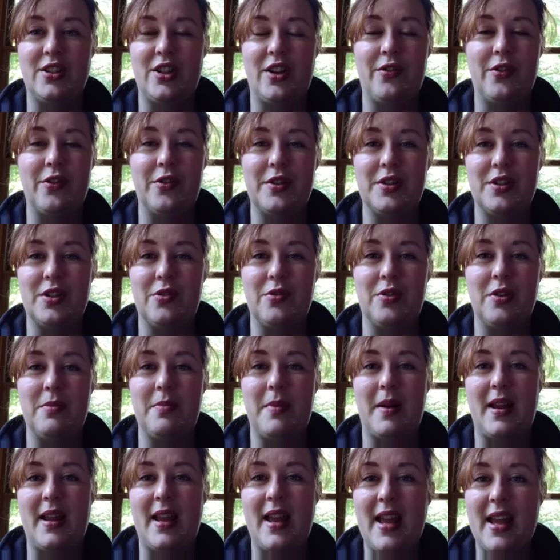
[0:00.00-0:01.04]
I've always known in
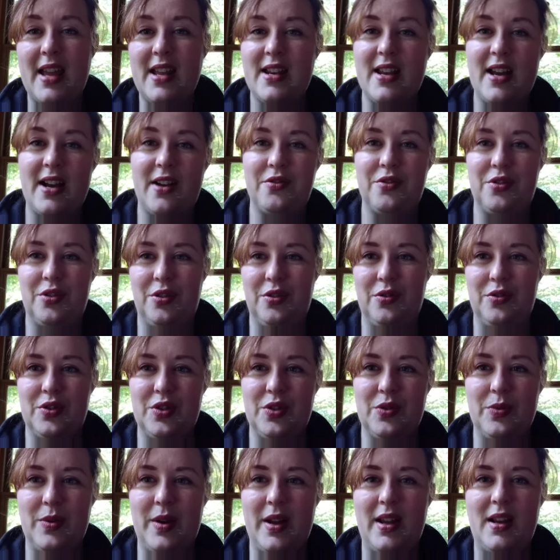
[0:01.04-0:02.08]
my head how to lose
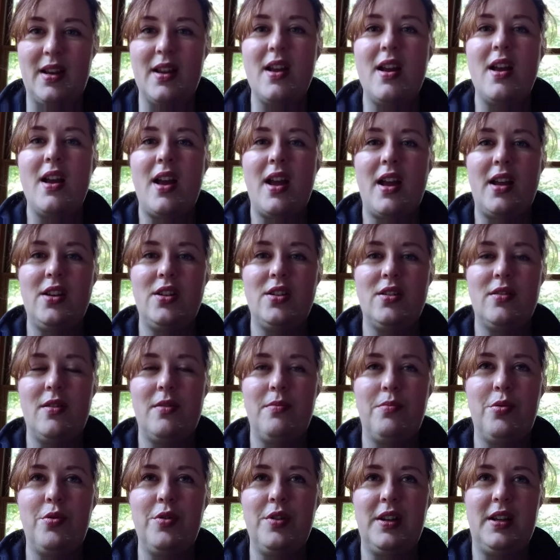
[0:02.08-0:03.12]
the weight and
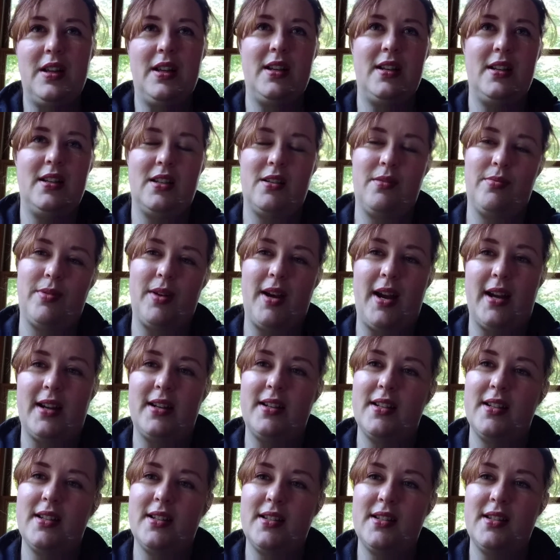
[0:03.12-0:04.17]
putting it into
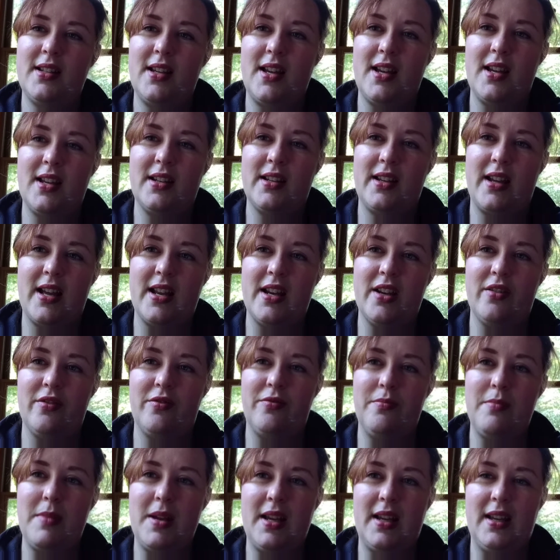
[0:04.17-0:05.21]
practice and kind of
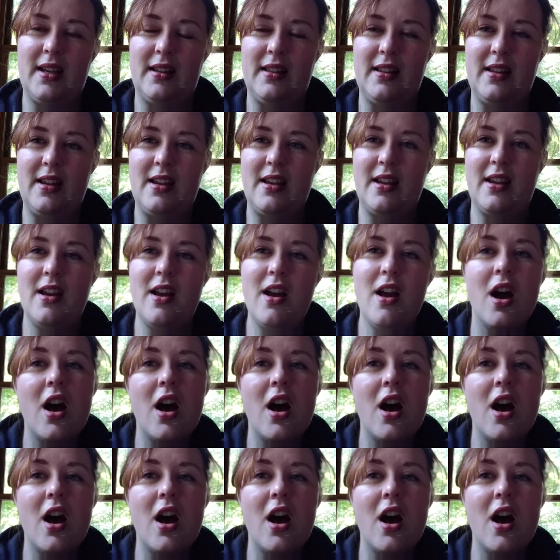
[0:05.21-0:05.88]
making the